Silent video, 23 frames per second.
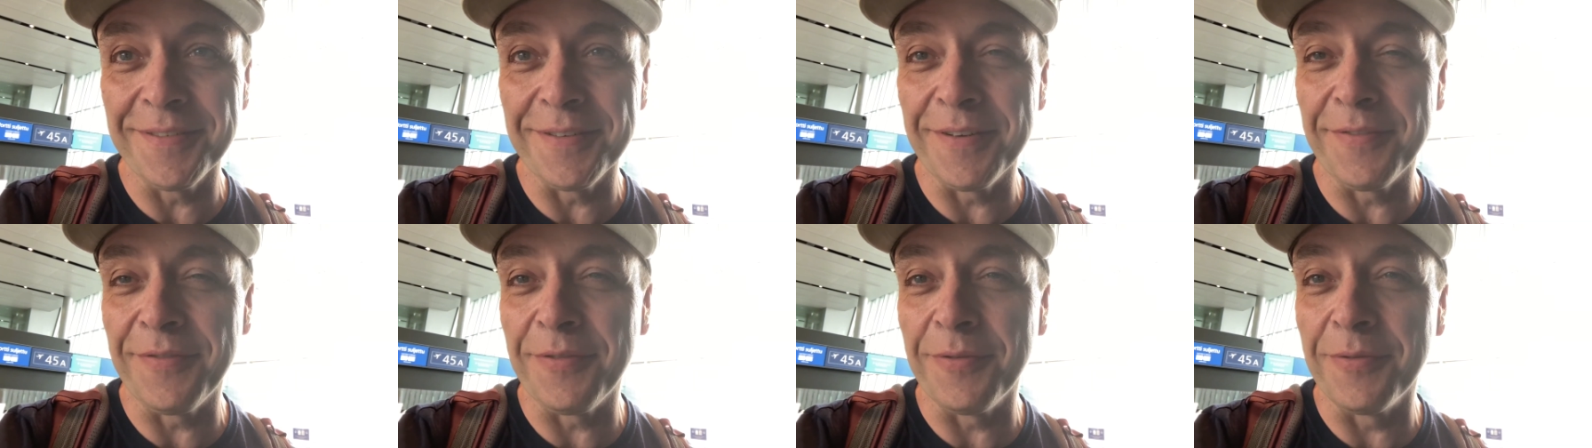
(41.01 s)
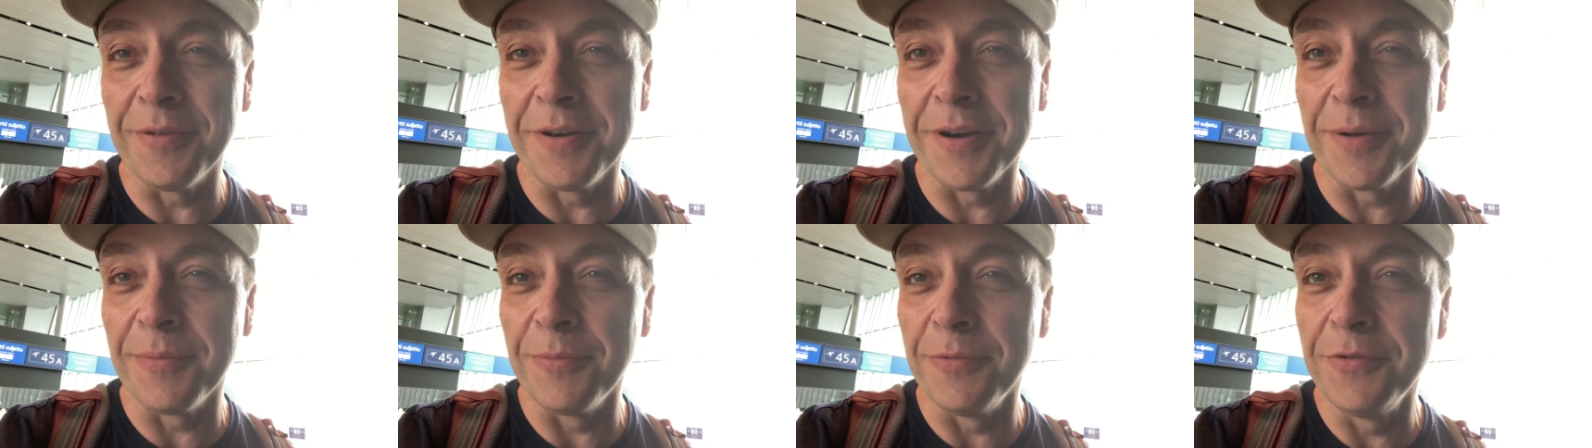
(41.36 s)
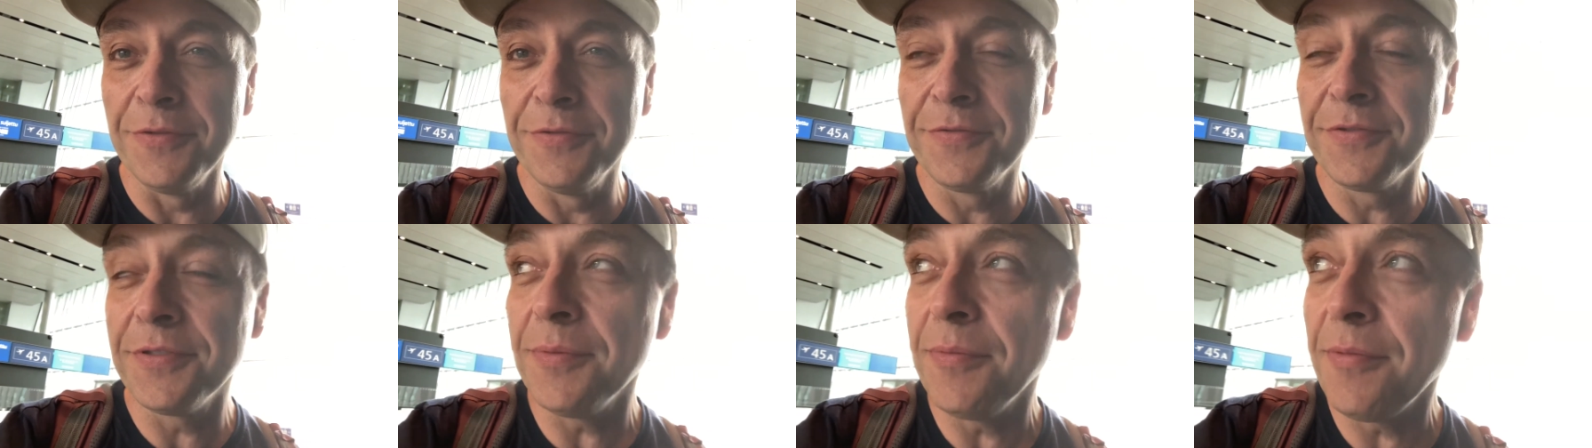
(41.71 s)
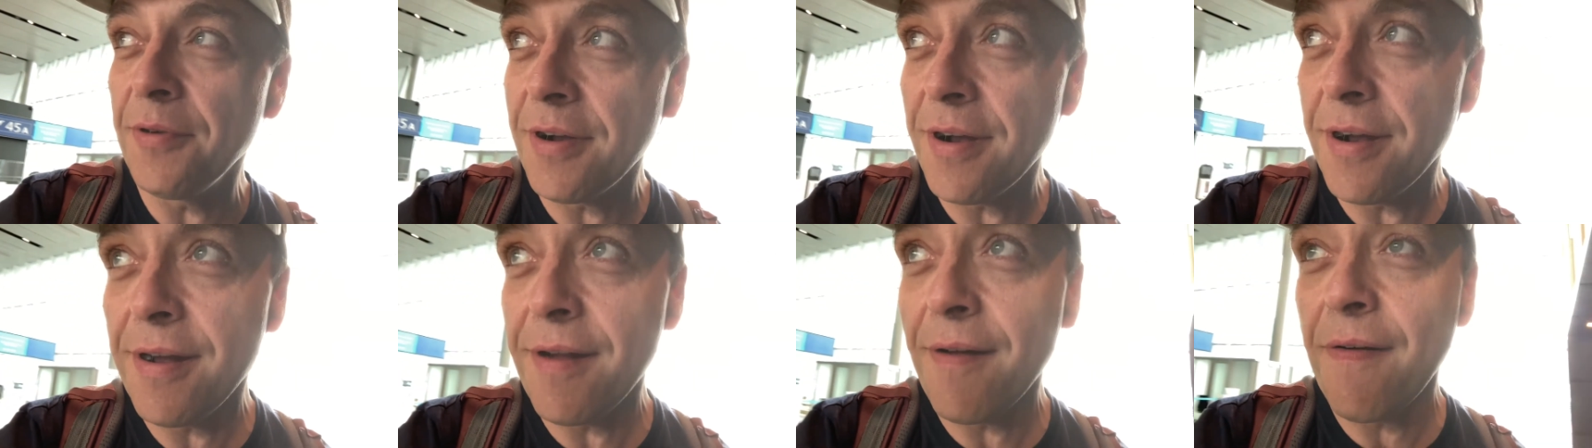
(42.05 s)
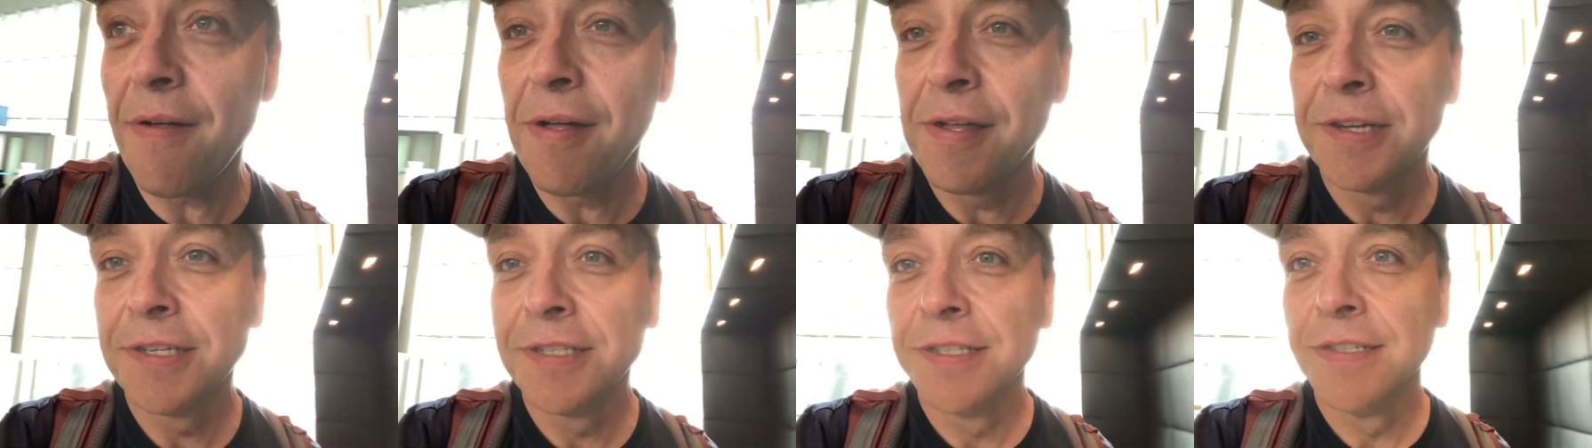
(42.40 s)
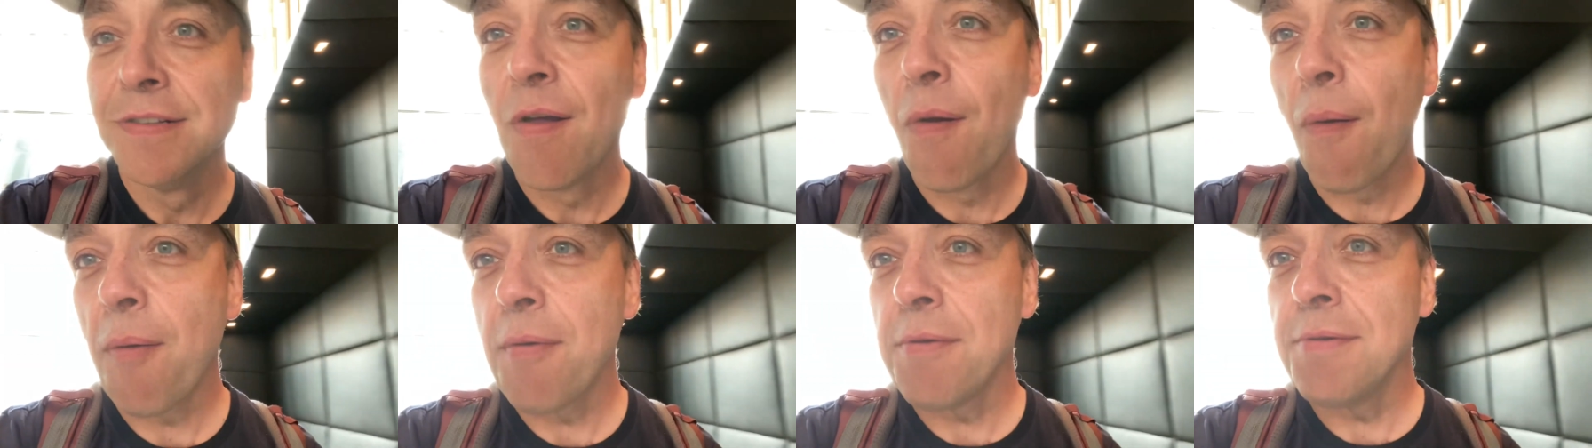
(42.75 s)
If you want to move somewhere,
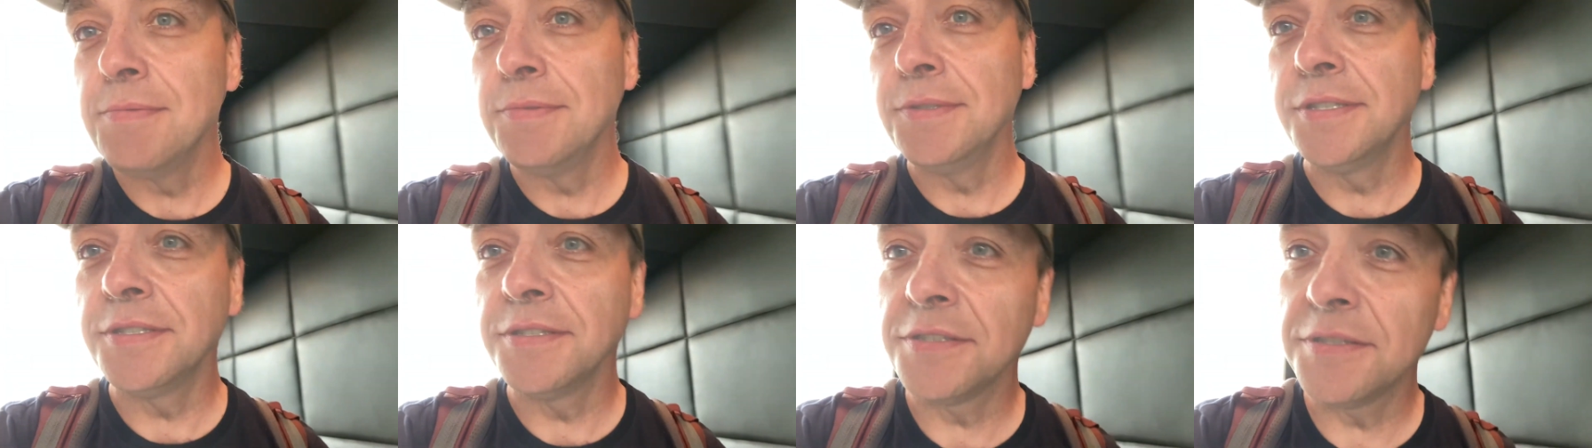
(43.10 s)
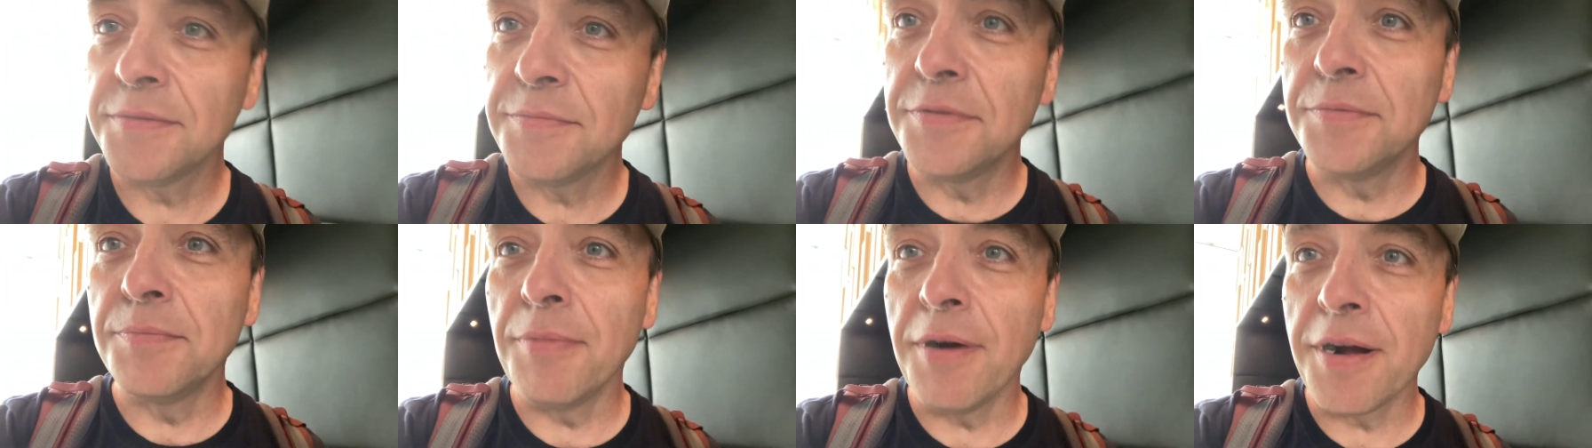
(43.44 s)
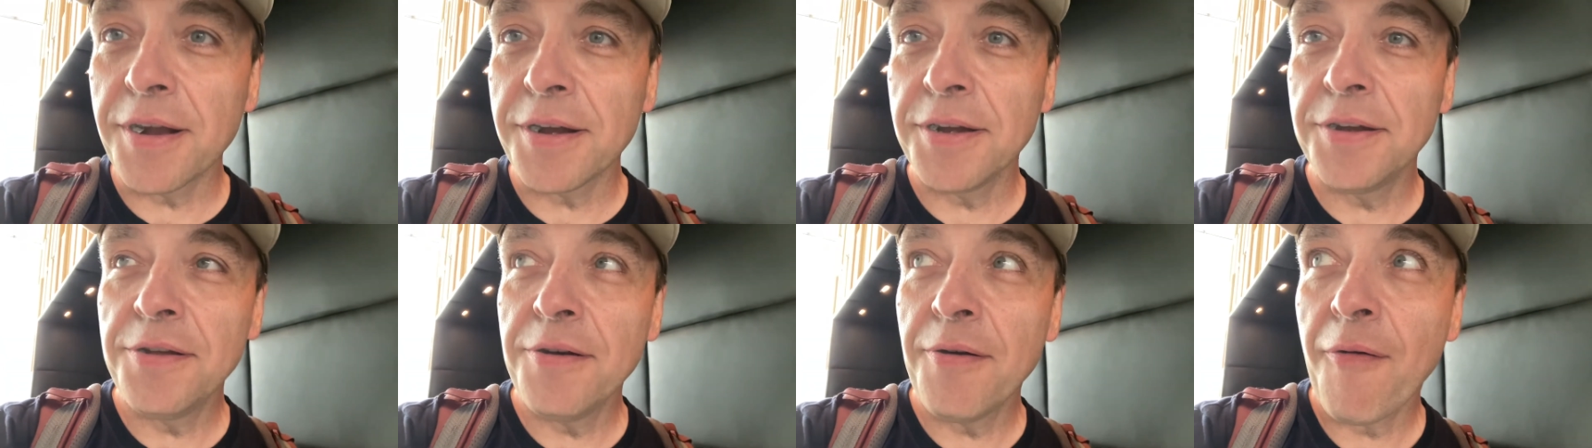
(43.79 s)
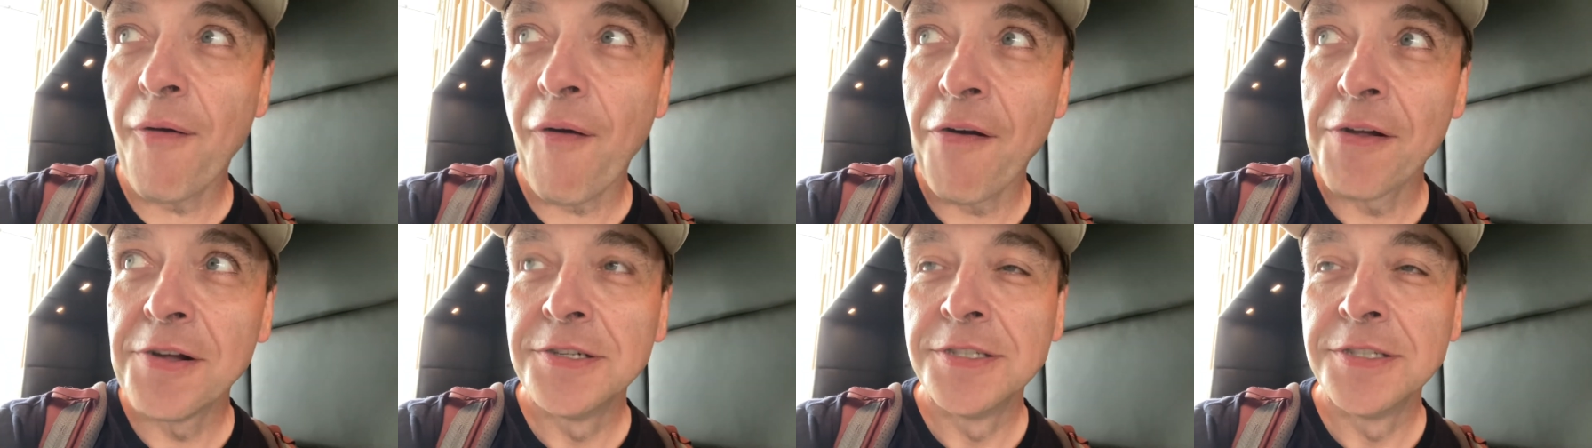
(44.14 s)
maybe just somebody bugging you.